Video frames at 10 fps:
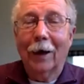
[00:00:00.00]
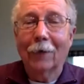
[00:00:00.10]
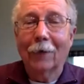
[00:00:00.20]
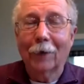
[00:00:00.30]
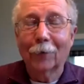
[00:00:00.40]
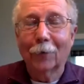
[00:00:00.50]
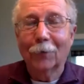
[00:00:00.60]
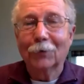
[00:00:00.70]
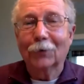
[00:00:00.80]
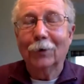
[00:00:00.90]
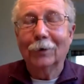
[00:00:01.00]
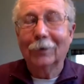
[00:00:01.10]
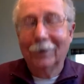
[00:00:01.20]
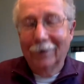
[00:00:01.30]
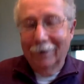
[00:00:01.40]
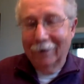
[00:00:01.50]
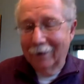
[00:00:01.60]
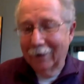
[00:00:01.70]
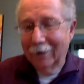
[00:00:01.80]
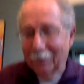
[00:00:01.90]
And I have a neighbor up the street
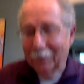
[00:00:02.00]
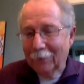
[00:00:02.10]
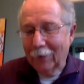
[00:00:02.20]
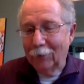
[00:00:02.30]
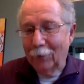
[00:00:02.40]
uh,